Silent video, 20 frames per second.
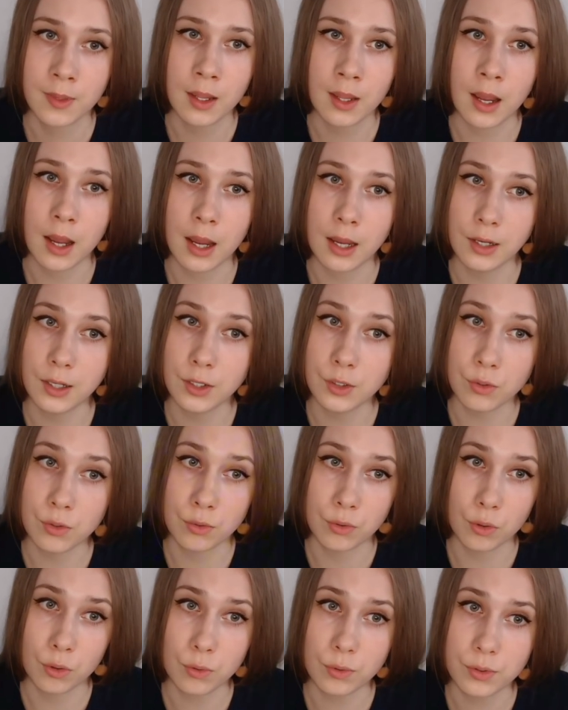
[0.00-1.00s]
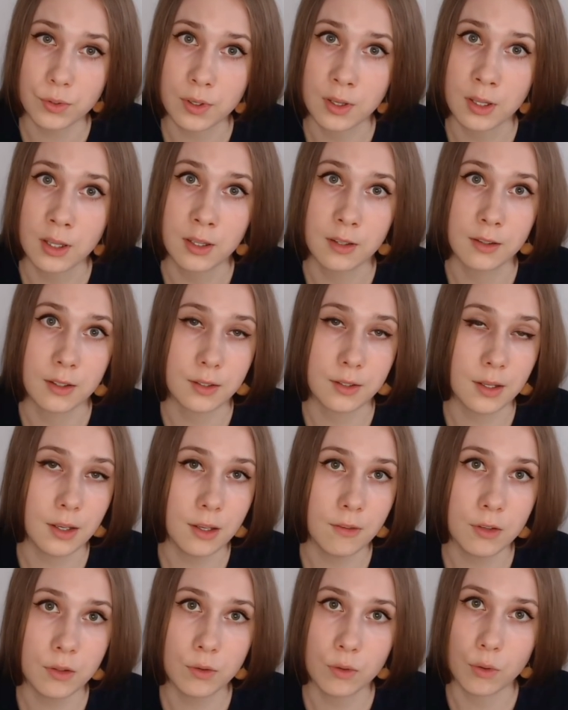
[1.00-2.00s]
I need to note that
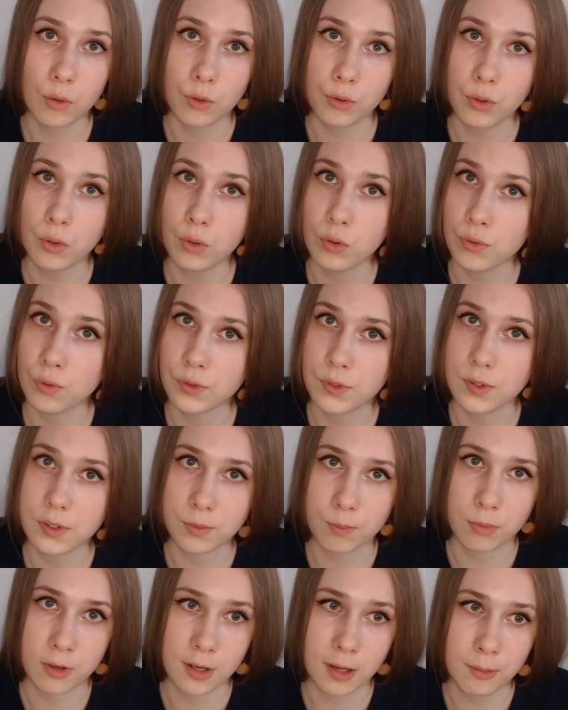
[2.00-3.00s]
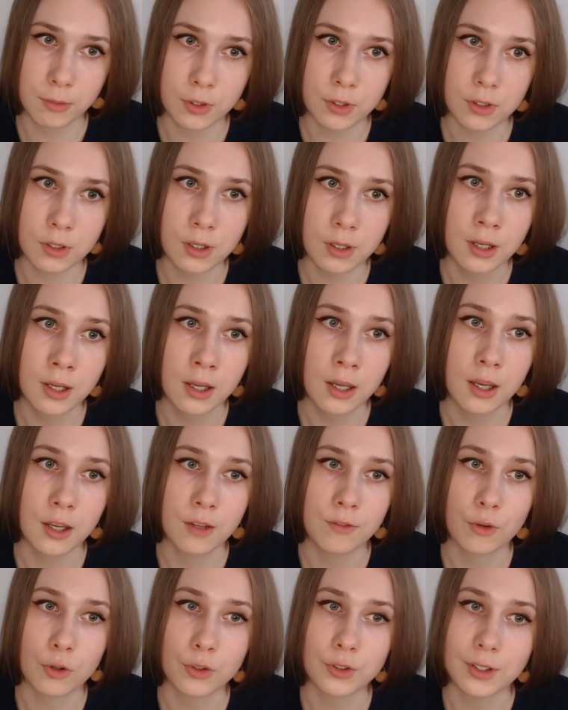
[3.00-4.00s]
even though you use this parameter,
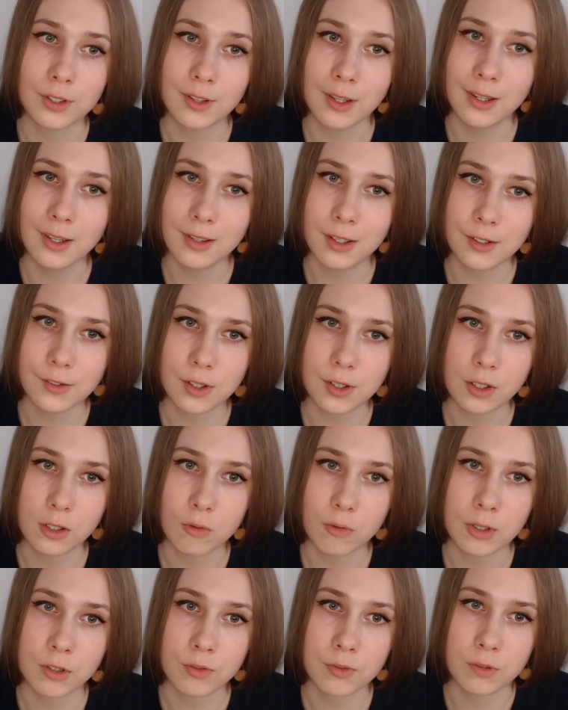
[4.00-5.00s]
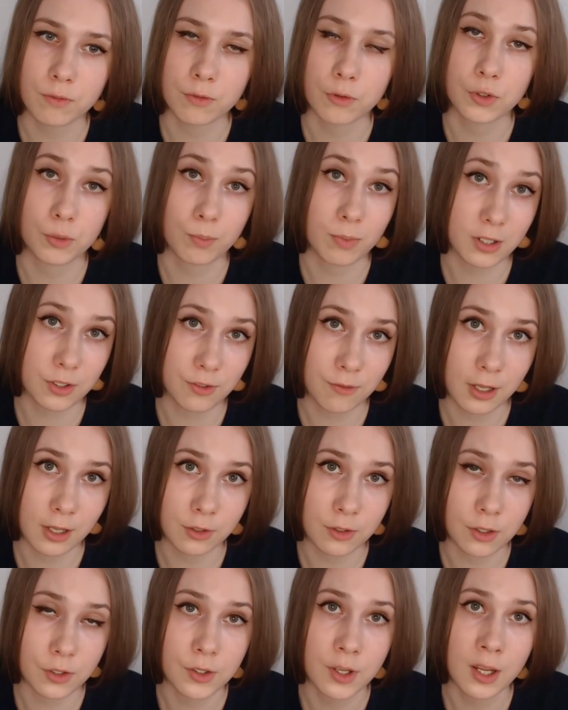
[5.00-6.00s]
inverted index in Qdrant for sparse
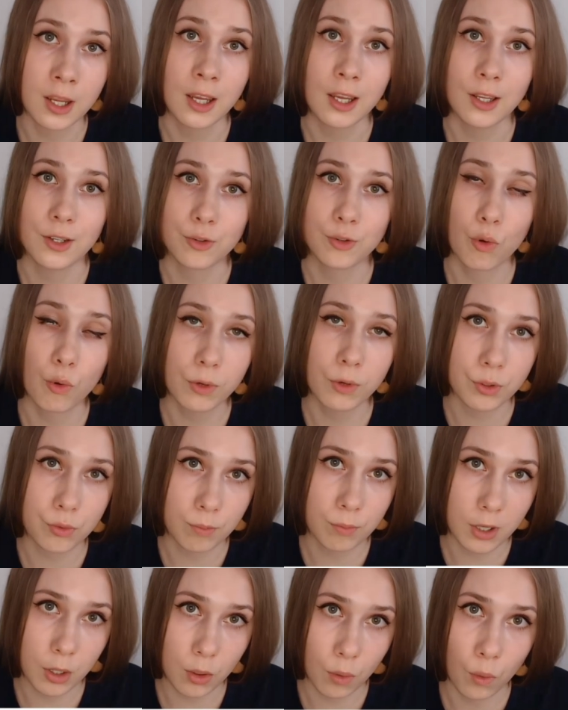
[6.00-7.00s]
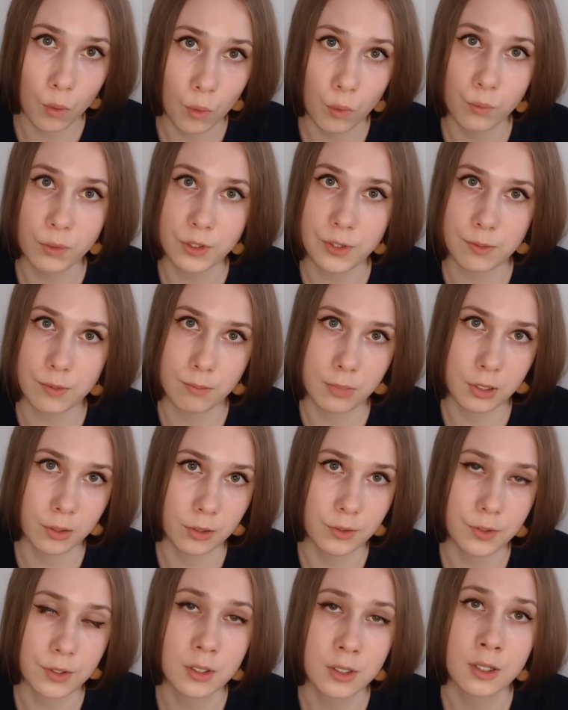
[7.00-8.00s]
vectors is going to be always
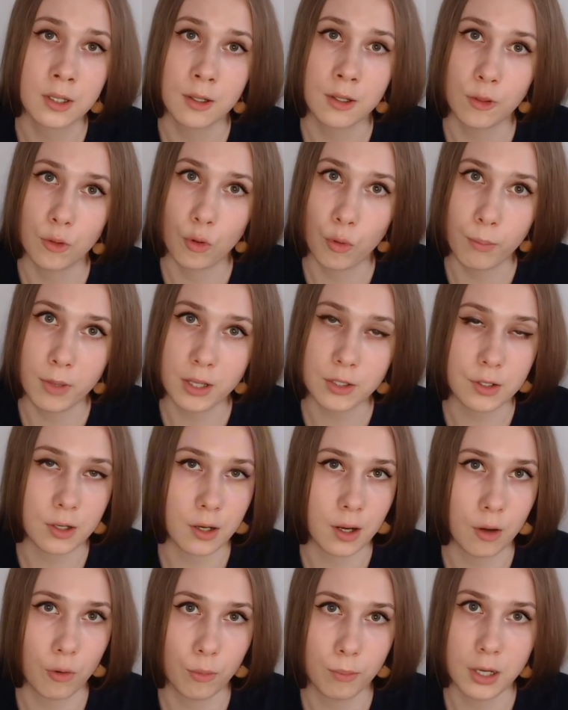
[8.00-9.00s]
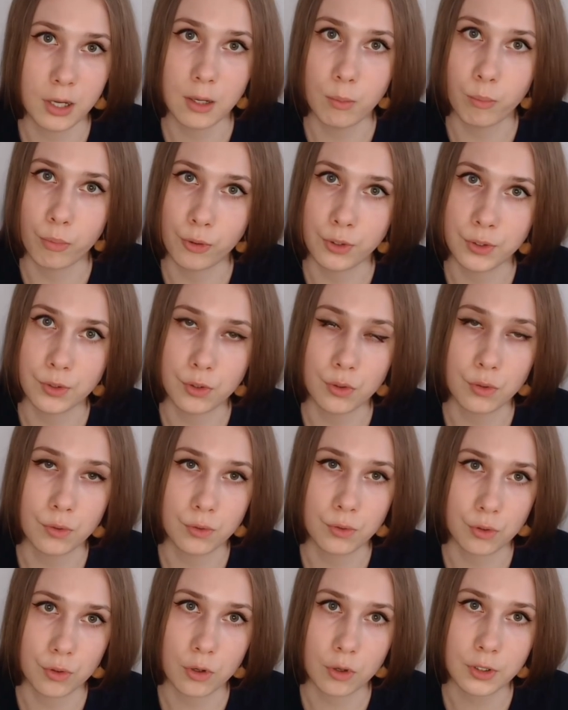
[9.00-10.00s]
built no matter how many points you
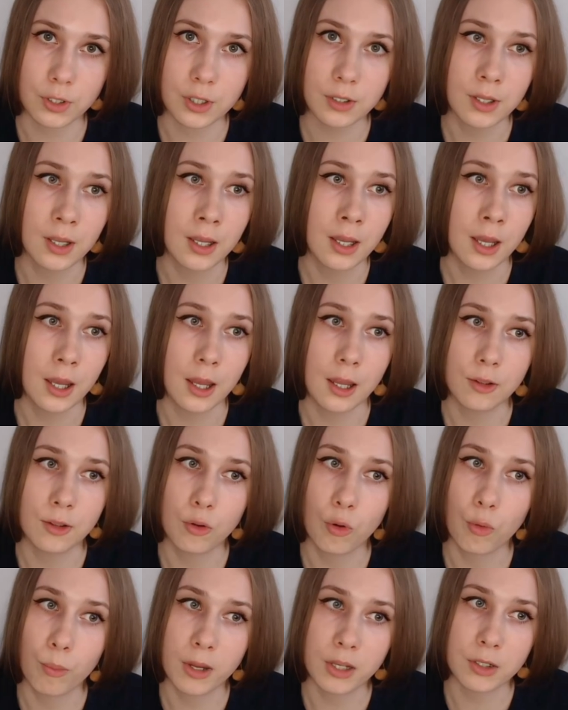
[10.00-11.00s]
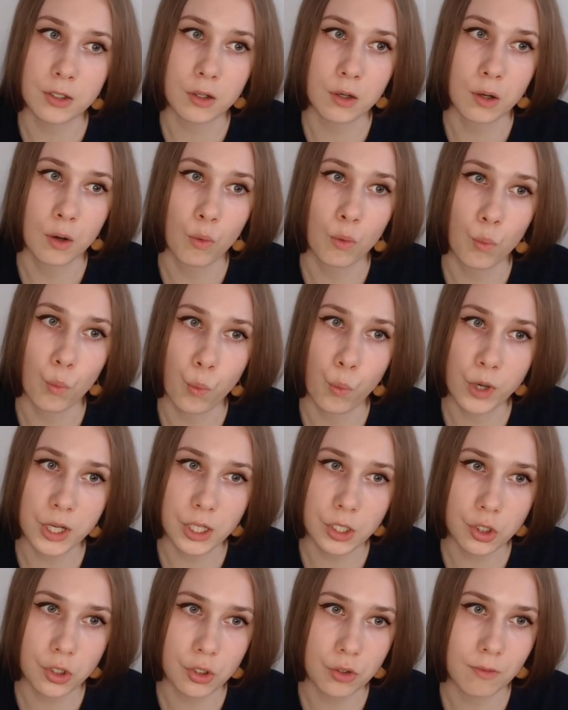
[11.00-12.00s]
inserted and no matter
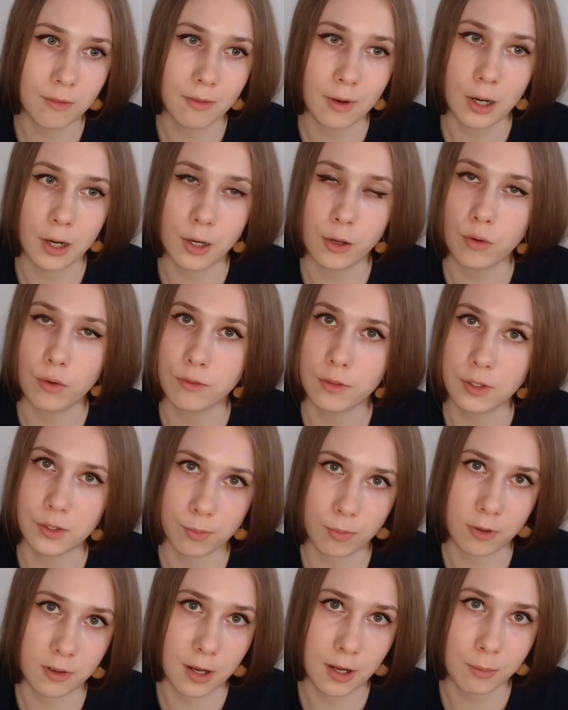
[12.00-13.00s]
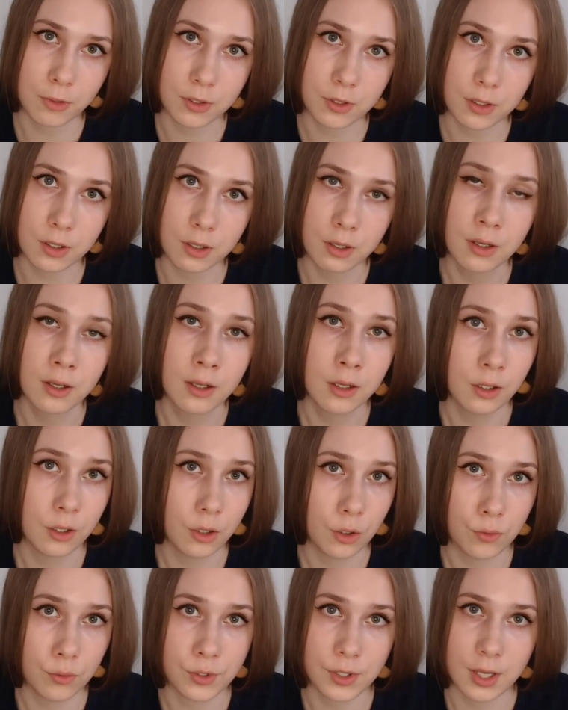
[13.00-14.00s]
which value of this parameter
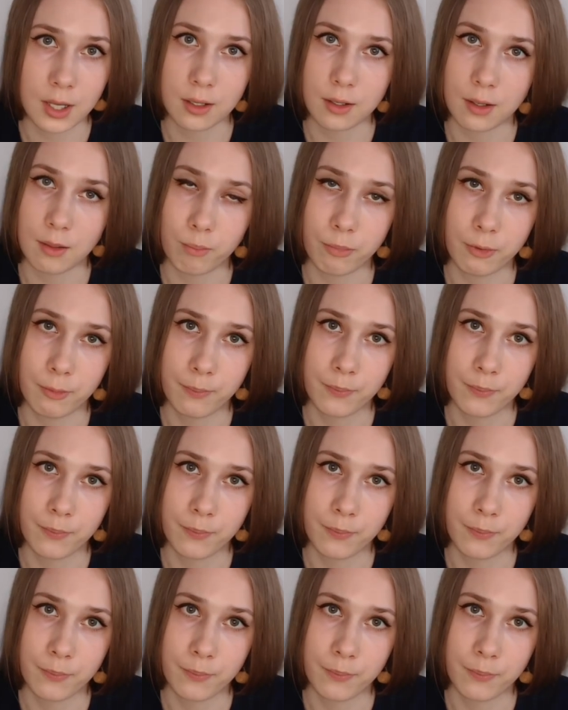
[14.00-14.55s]
you set up.